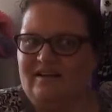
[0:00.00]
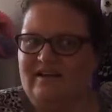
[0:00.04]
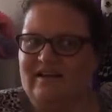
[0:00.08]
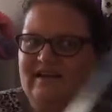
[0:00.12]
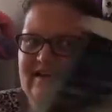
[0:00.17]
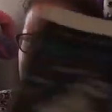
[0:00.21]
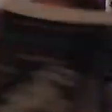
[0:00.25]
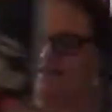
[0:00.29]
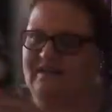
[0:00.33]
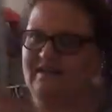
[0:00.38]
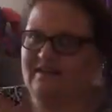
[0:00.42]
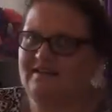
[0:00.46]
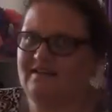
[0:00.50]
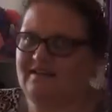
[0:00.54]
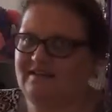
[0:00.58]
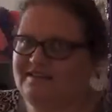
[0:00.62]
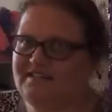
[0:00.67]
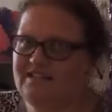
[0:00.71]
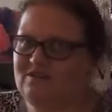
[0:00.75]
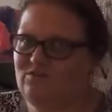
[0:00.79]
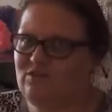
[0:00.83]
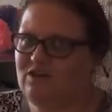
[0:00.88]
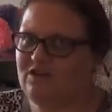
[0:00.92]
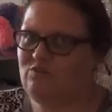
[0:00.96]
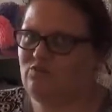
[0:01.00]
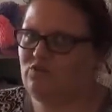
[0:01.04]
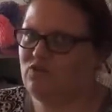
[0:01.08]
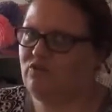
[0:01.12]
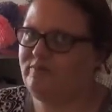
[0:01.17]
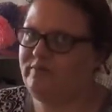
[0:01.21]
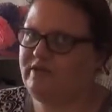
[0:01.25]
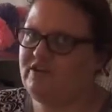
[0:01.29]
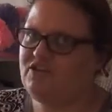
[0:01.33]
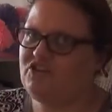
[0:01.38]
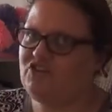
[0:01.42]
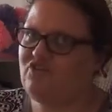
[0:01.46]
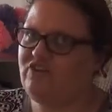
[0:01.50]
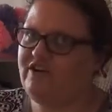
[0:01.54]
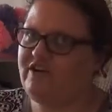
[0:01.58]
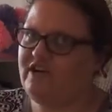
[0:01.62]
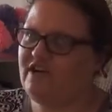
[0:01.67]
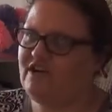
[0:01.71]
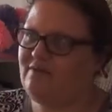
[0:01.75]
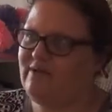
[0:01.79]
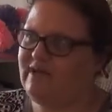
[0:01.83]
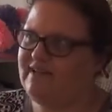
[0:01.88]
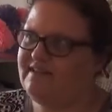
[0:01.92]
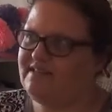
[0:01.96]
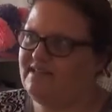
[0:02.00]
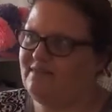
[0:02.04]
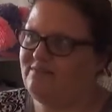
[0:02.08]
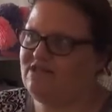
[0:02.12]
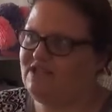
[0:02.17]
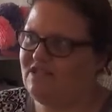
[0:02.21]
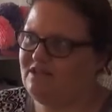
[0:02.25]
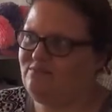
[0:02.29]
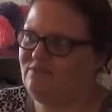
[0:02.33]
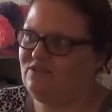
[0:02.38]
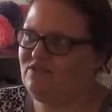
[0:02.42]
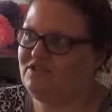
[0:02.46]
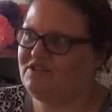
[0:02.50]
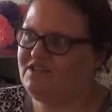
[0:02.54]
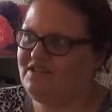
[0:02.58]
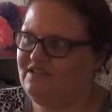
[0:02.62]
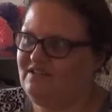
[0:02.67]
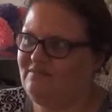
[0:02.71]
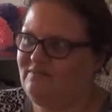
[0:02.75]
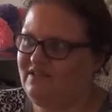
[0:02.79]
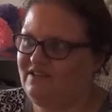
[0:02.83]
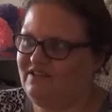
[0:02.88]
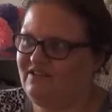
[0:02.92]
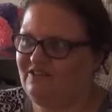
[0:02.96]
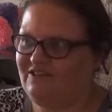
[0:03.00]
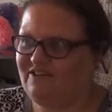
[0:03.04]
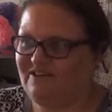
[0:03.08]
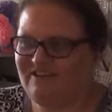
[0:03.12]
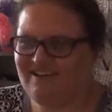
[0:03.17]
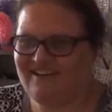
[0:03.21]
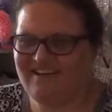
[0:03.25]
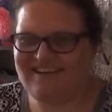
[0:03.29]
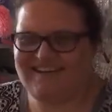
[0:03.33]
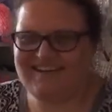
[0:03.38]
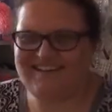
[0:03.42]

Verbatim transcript: And then this one will be joining my September TBR.